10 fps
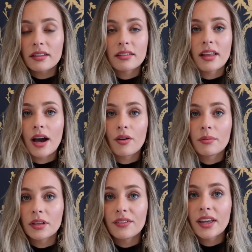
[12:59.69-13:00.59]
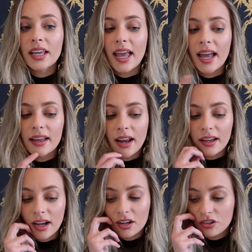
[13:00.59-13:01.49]
this is how I'm living, and I
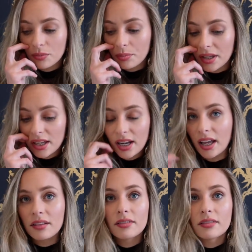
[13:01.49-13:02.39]
gotta just be in it.